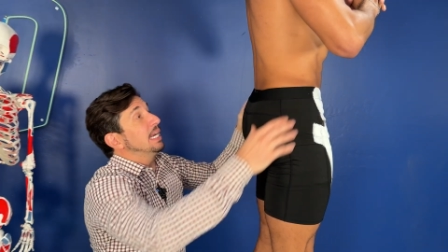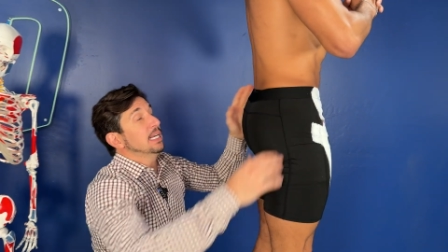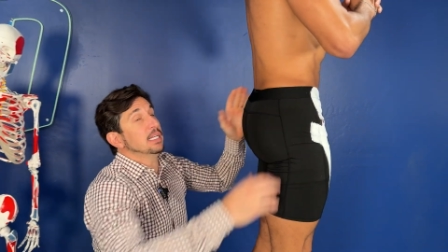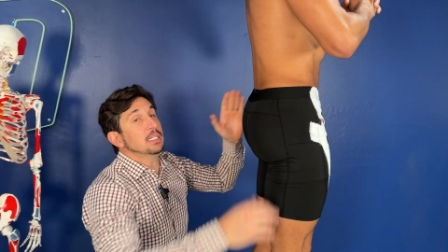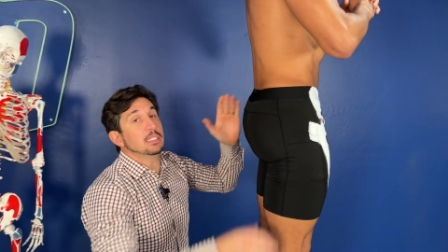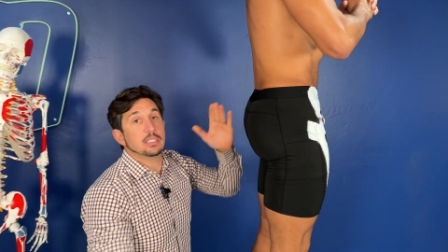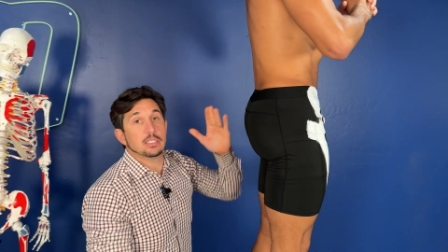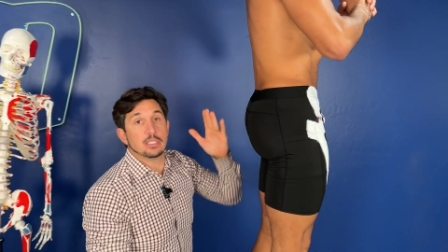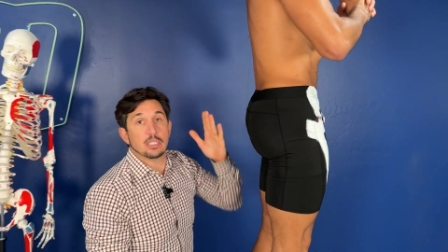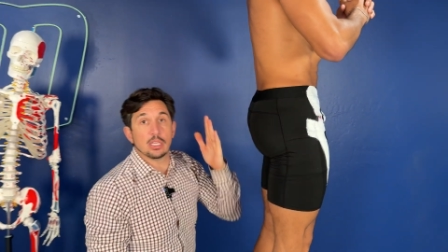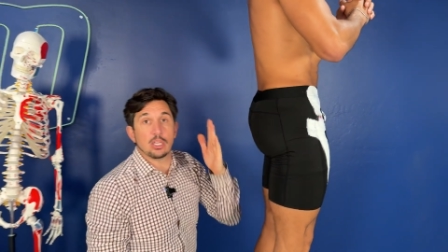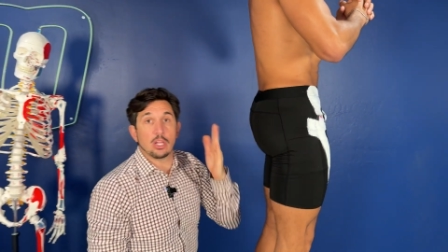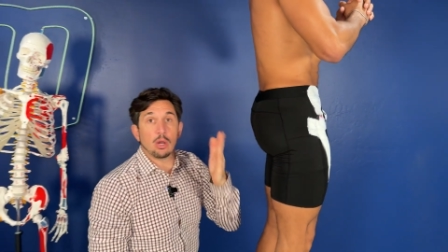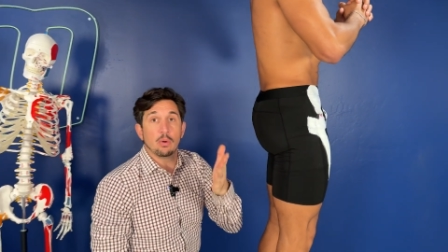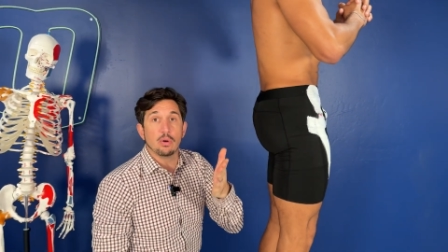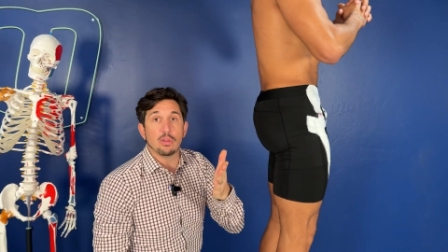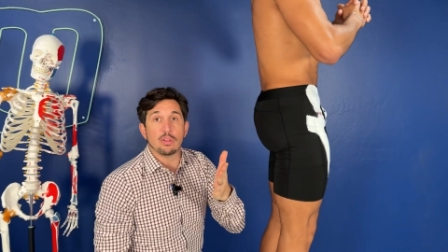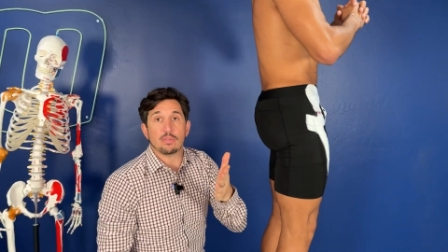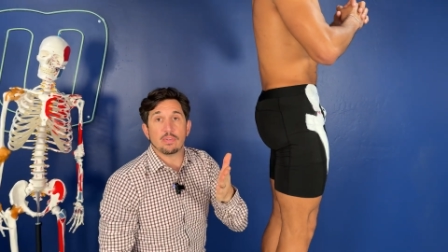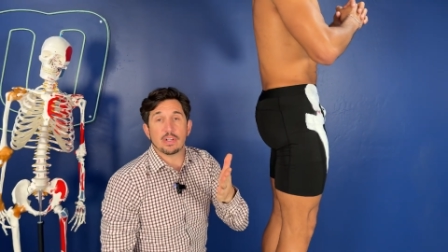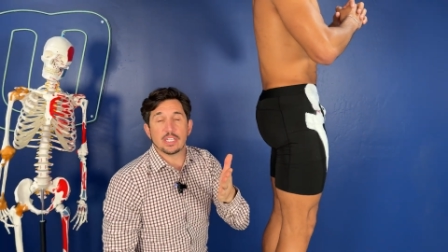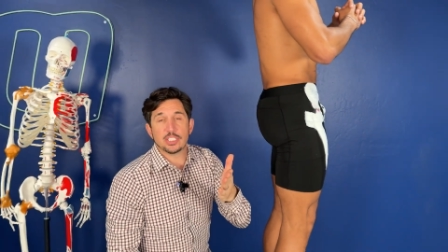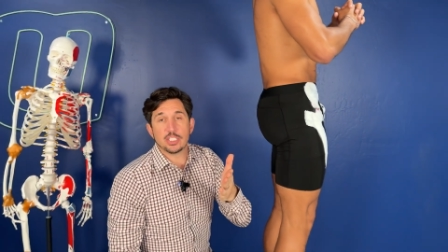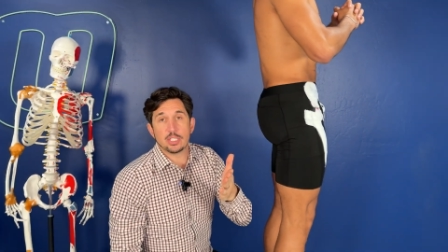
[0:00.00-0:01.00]
is, the lower
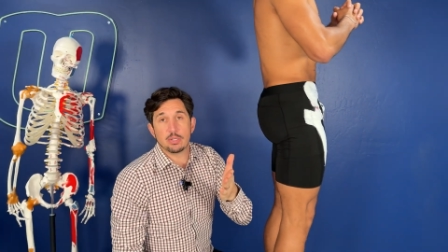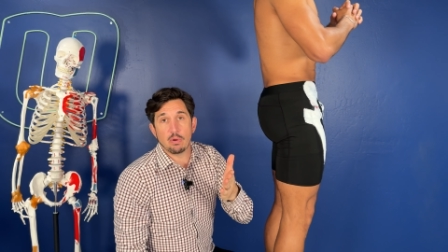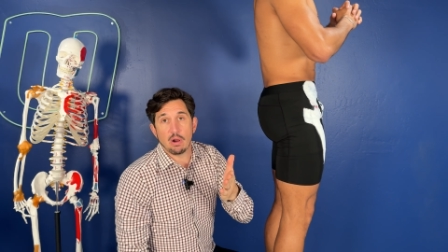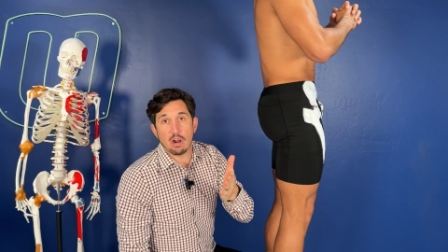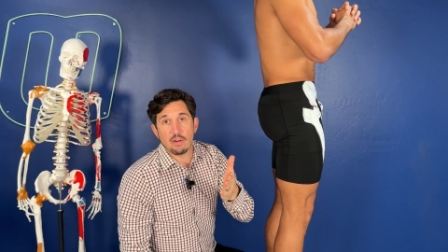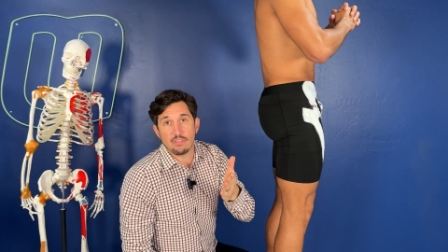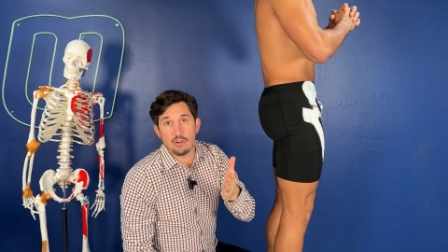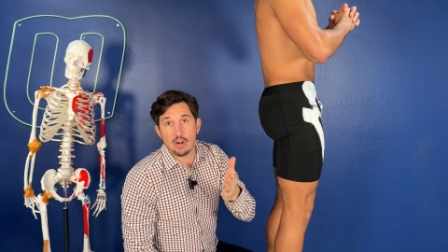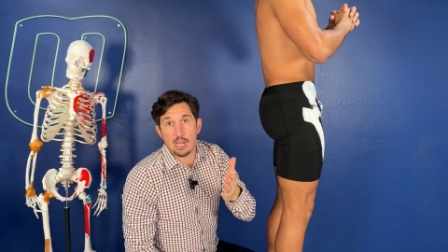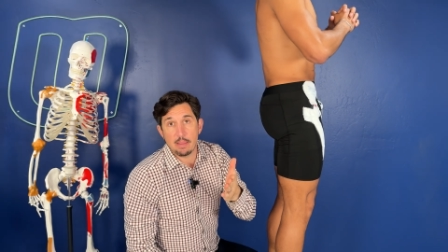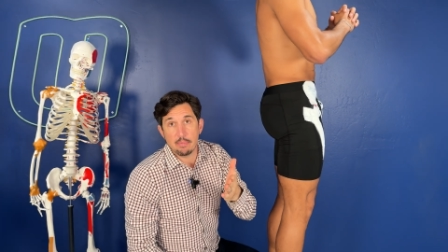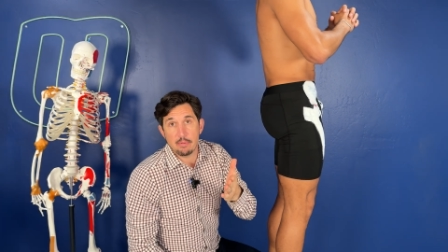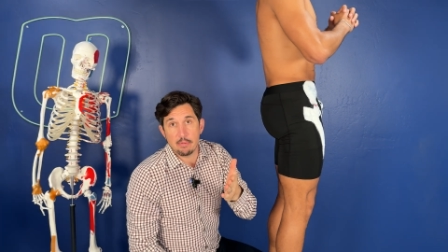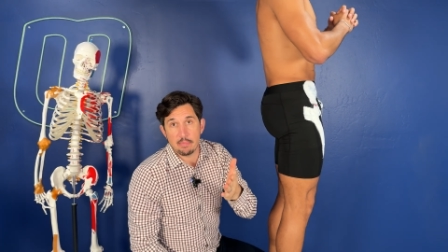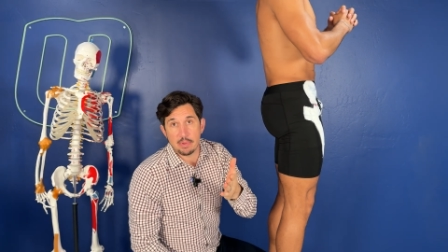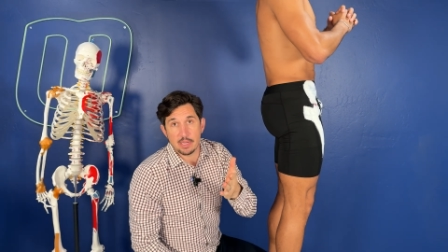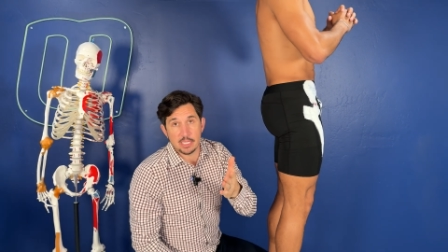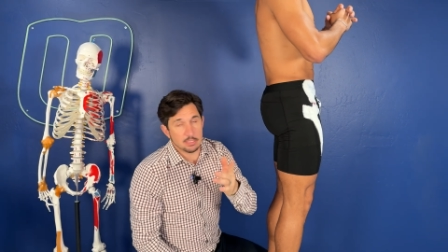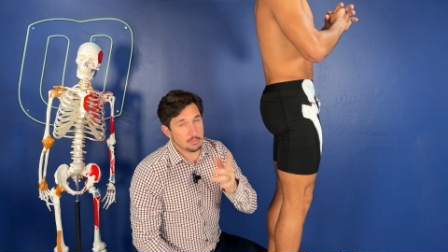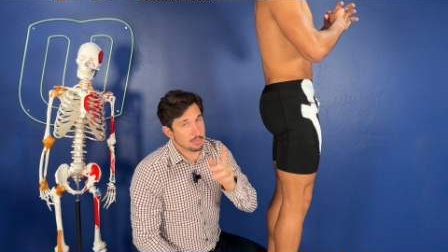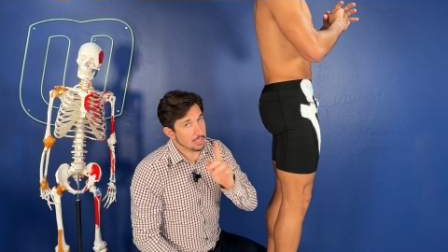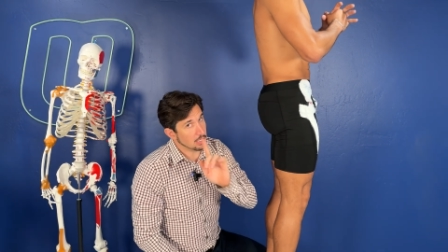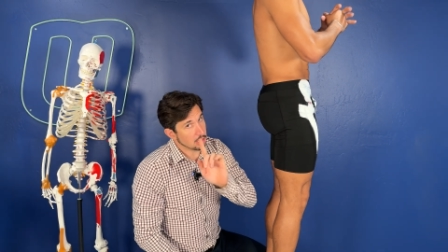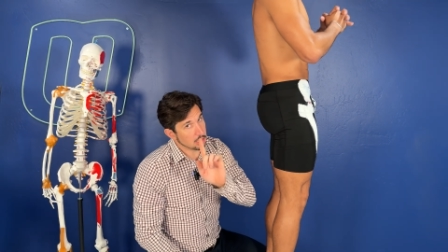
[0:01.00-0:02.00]
the risk you are for hip
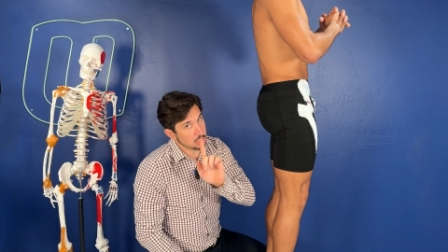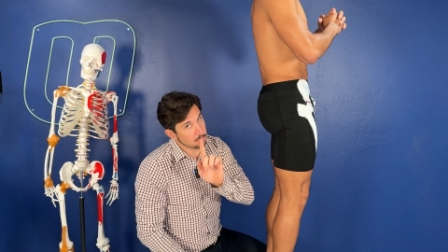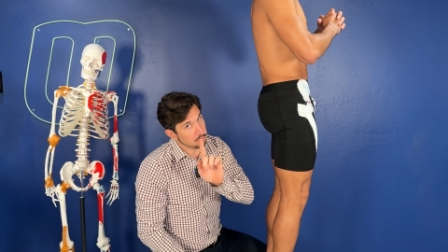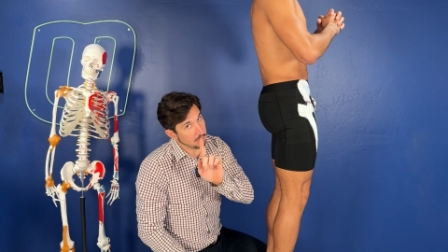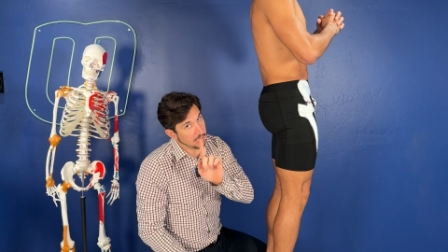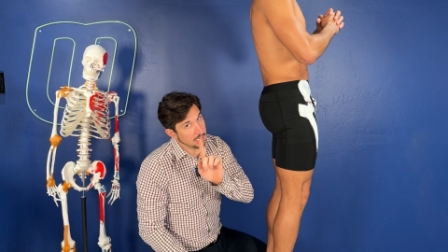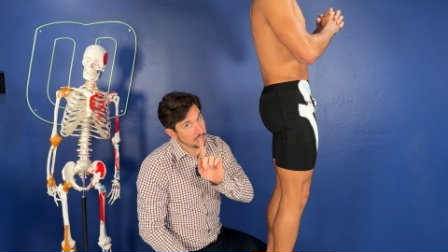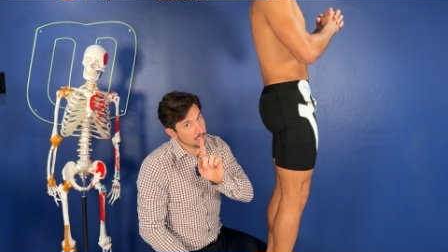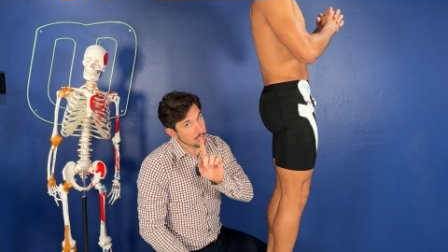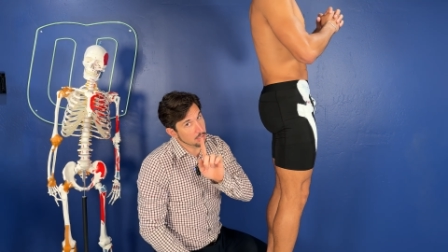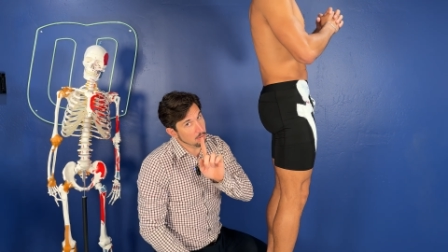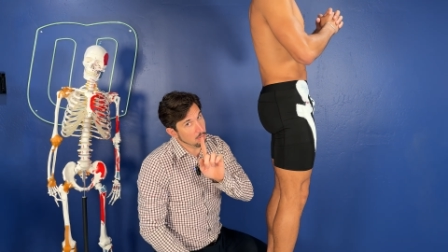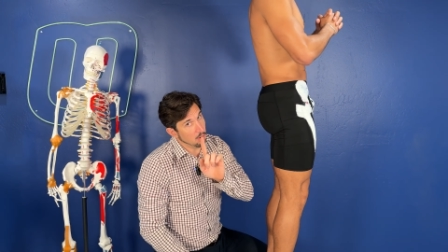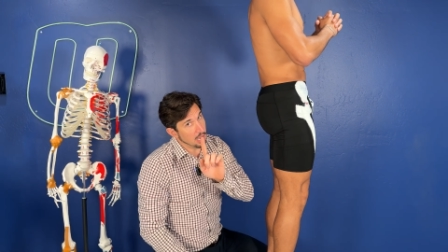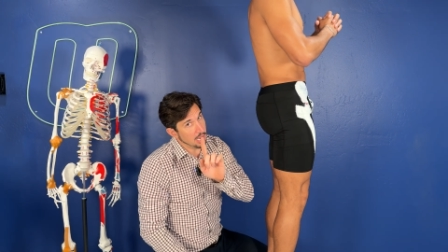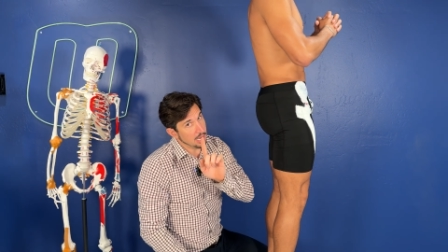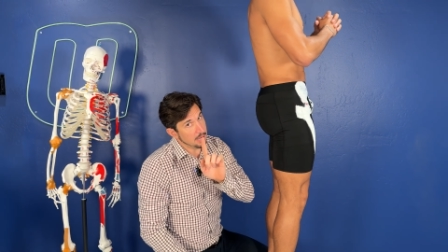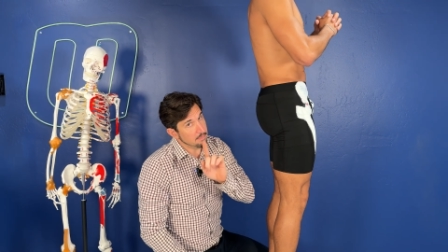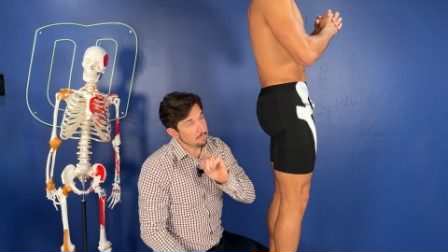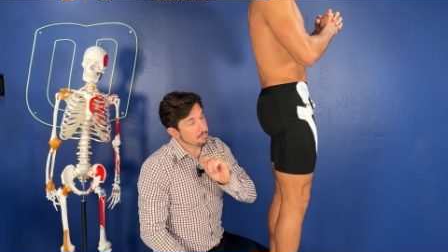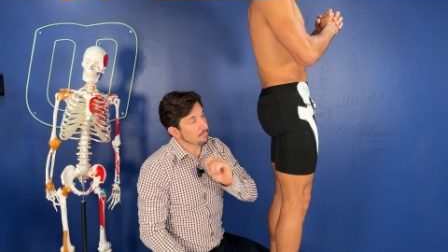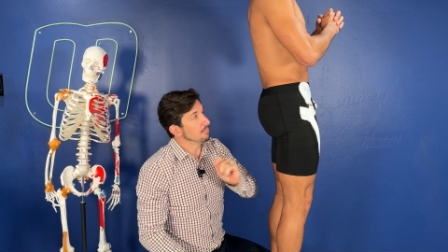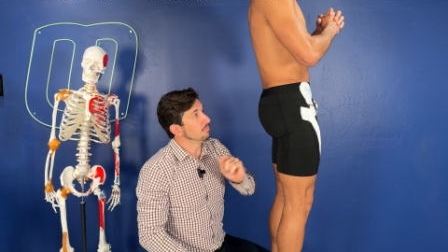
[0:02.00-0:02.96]
impingement. I'll explain to you why.